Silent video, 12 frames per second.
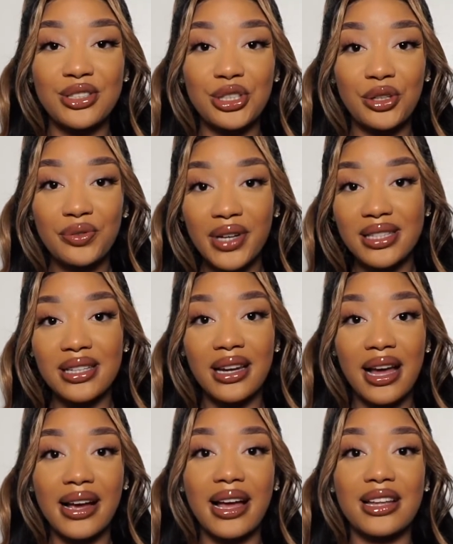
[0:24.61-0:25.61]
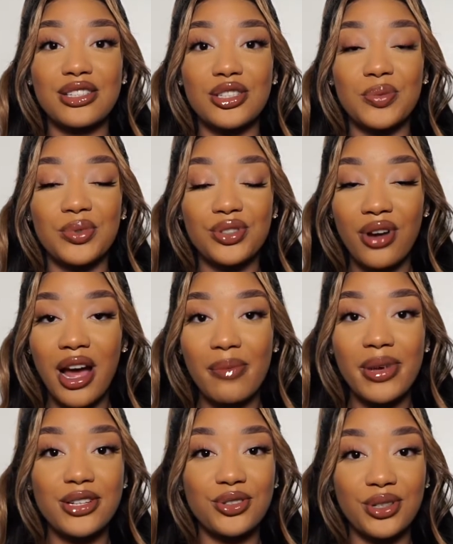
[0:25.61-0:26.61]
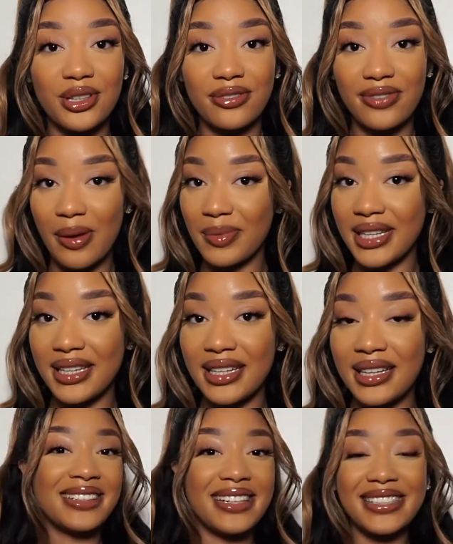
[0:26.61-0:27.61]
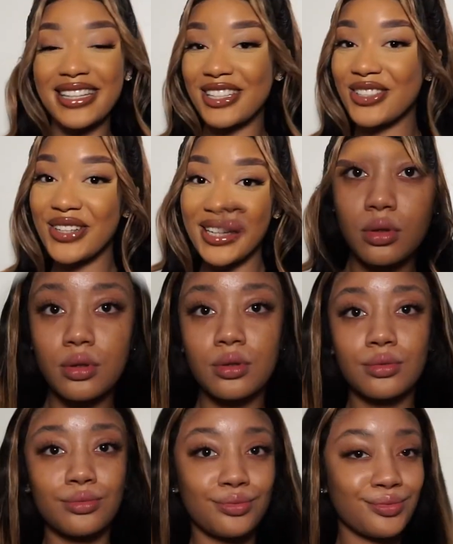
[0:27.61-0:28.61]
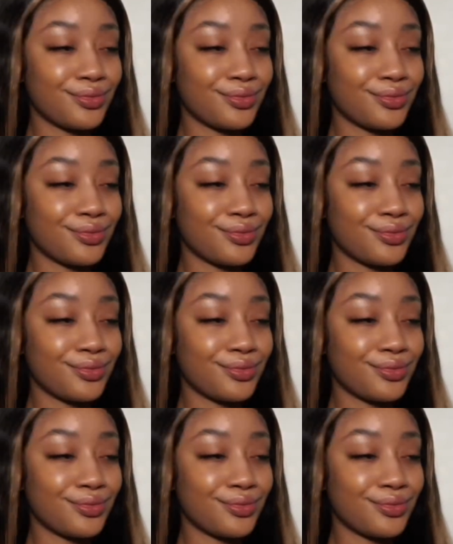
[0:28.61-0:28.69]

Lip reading: Don't forget to like and subscribe and join the family. Let's get straight into it.